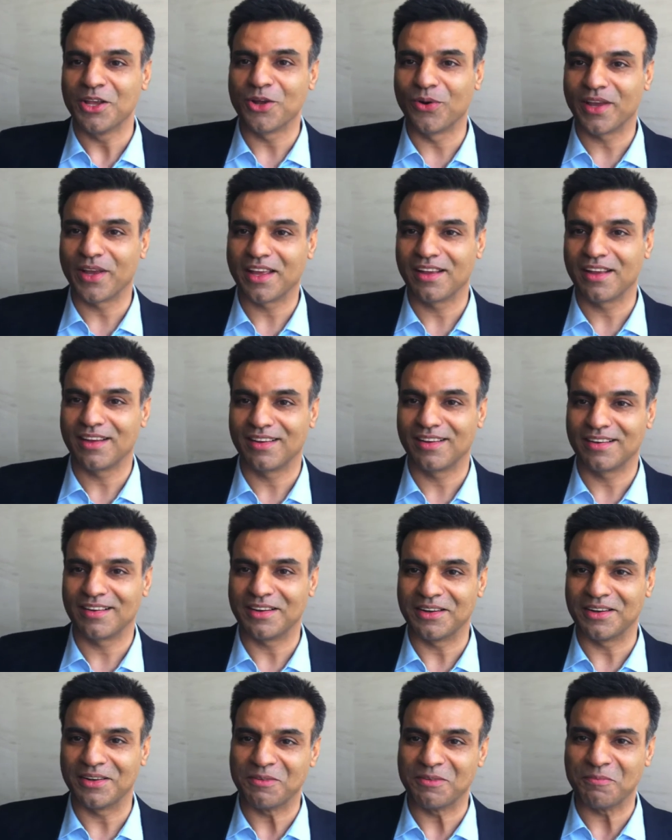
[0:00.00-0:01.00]
going
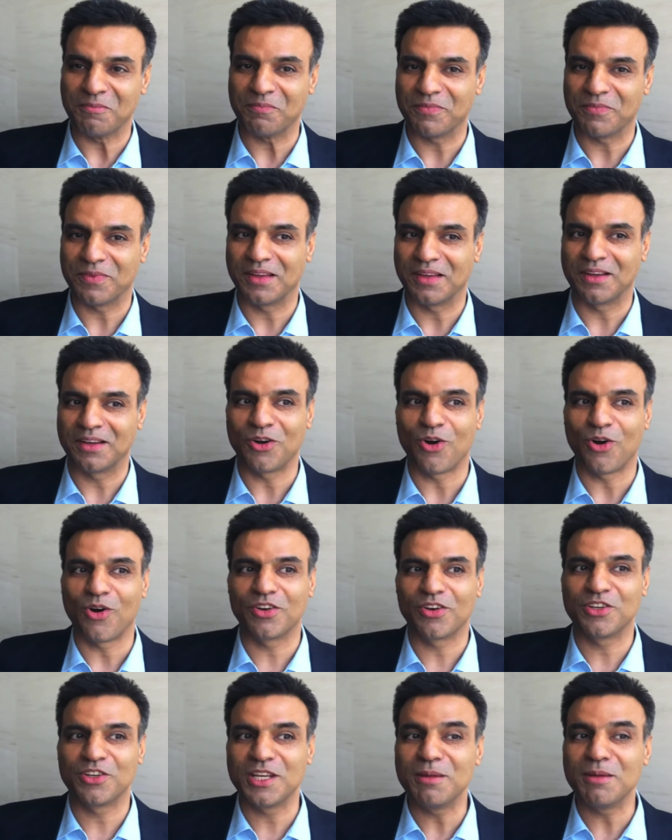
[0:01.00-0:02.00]

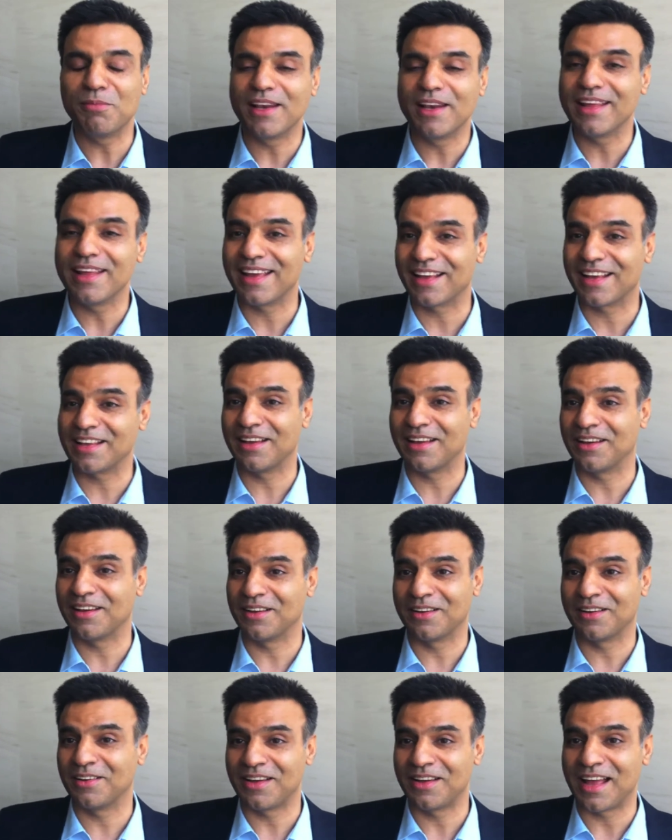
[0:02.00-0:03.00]
on team-building
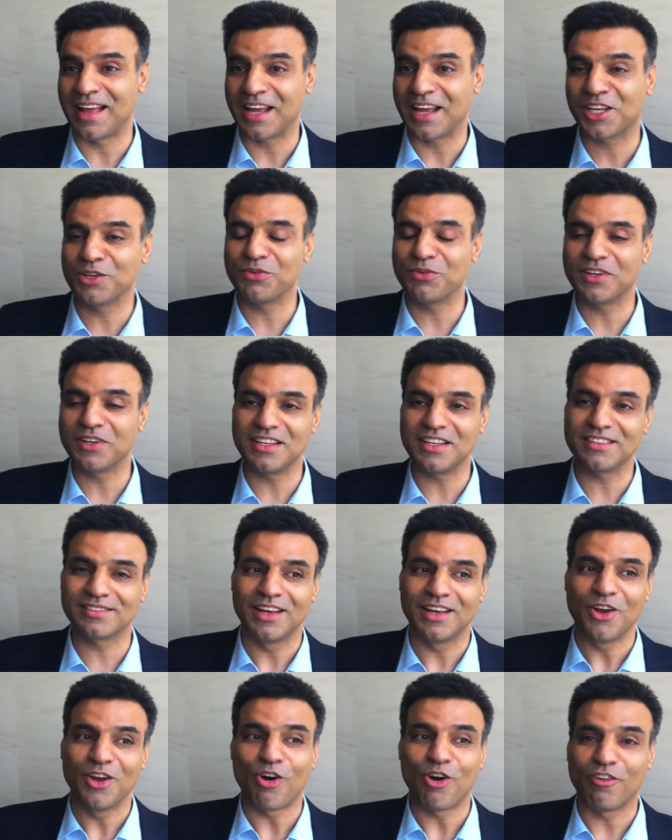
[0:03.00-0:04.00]
activities,
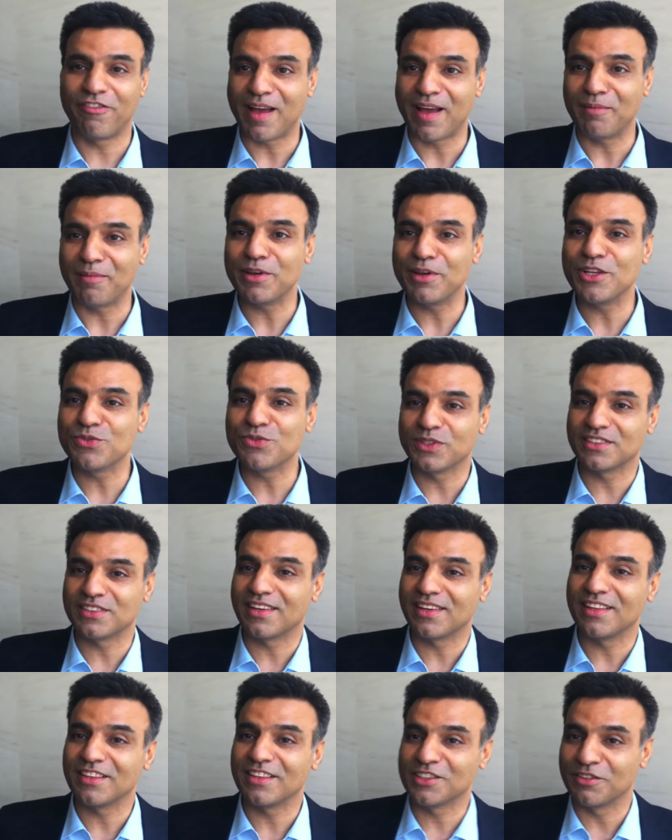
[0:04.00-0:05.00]
or families
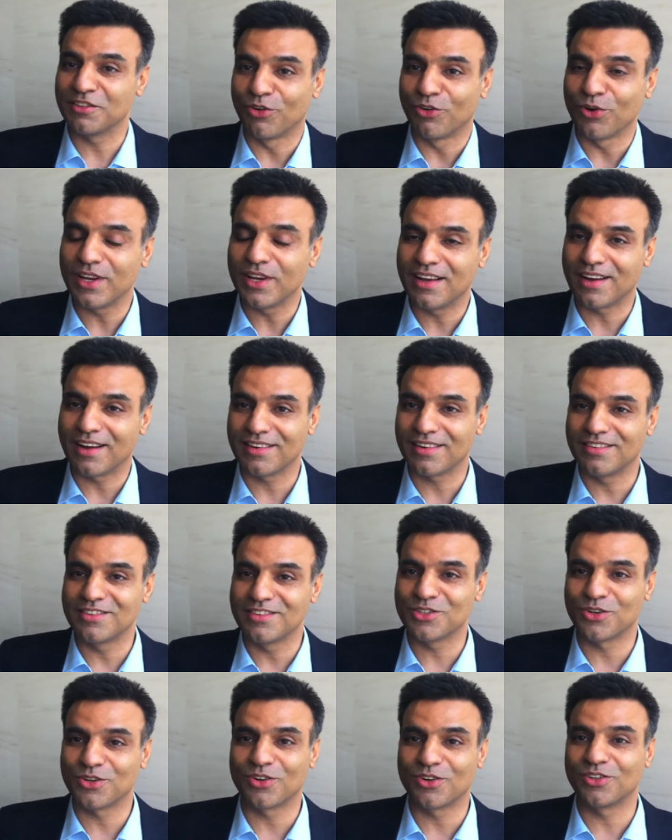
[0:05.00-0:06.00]
visiting the Tivoli
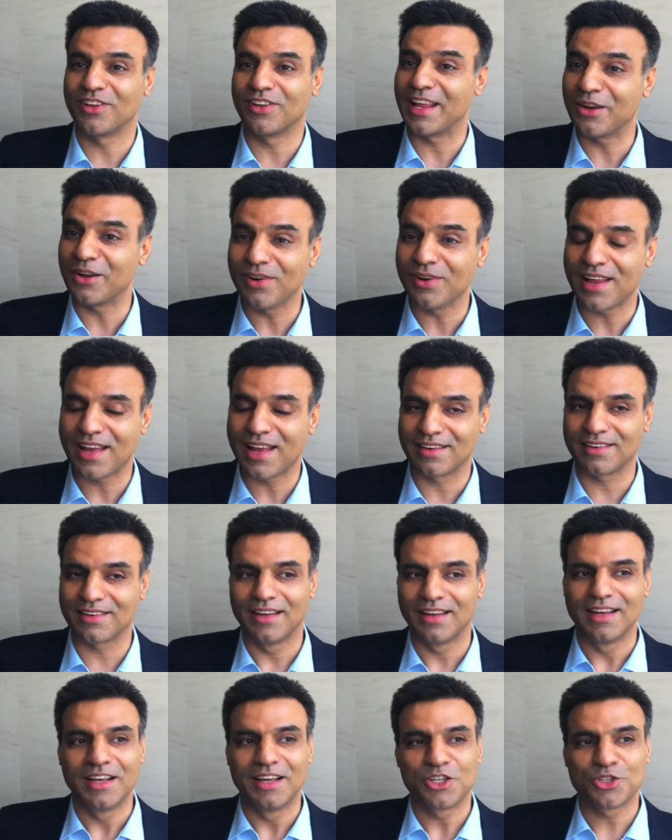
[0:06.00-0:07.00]
Gardens or the Legoland.
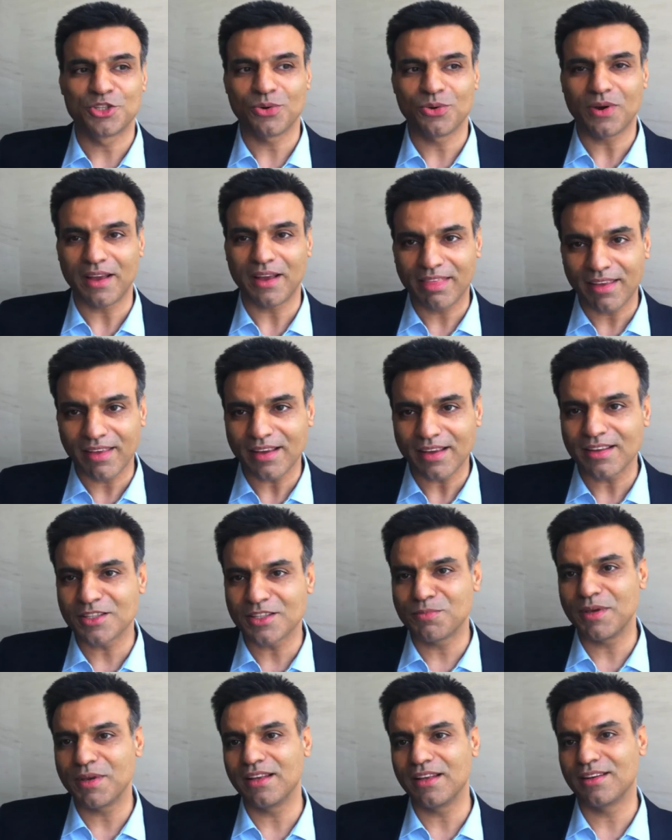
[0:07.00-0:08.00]
So I think it's
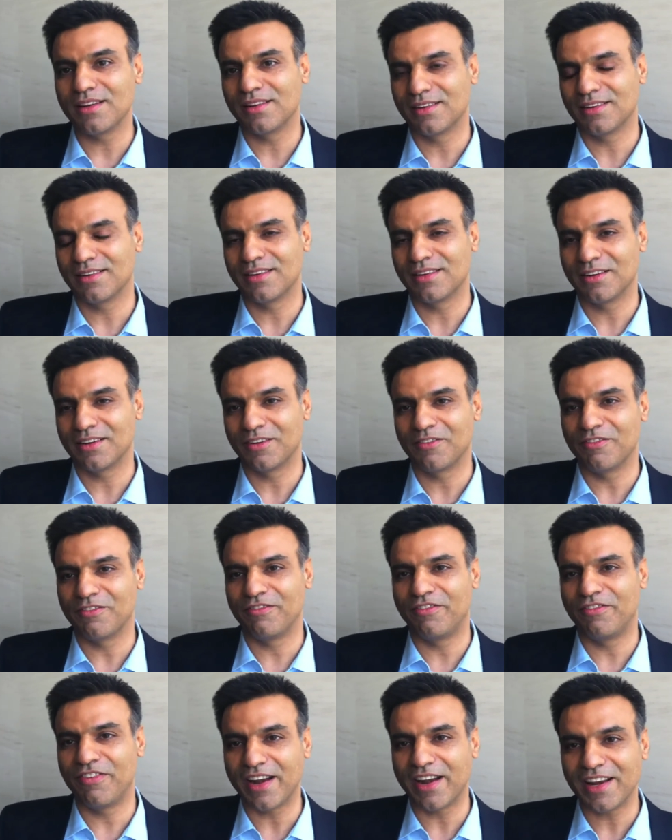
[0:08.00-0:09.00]
been
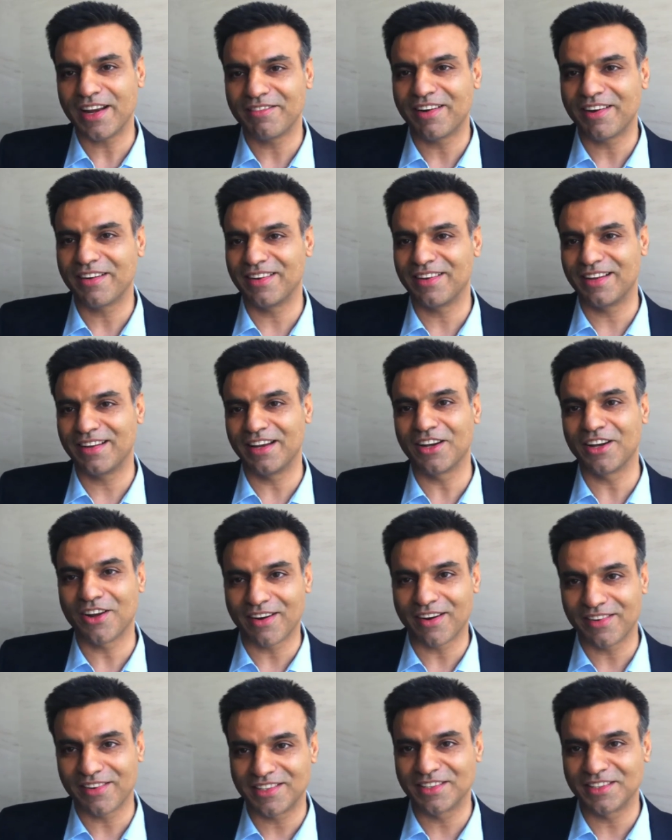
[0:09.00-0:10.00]
very, very
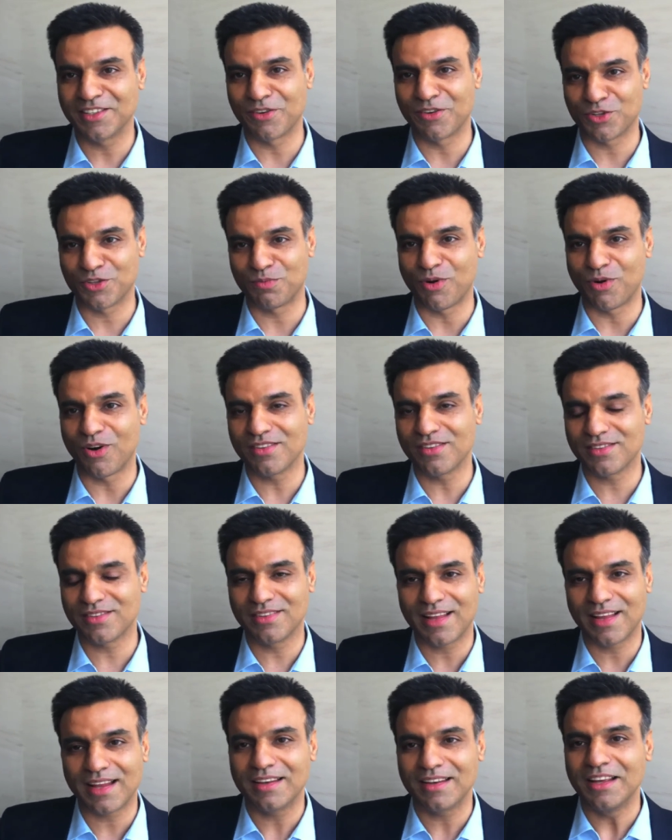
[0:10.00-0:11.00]
encouraging, the response,
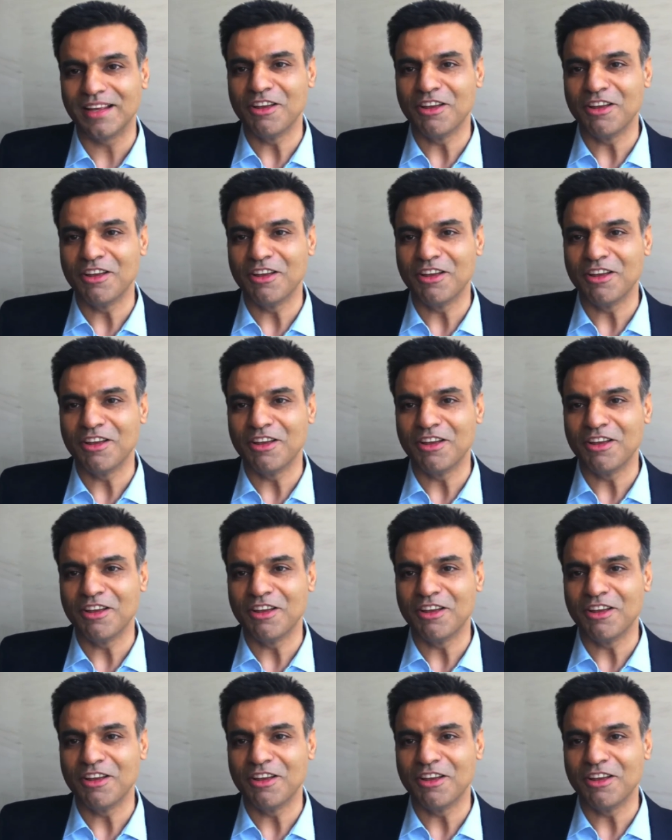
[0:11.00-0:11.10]
and that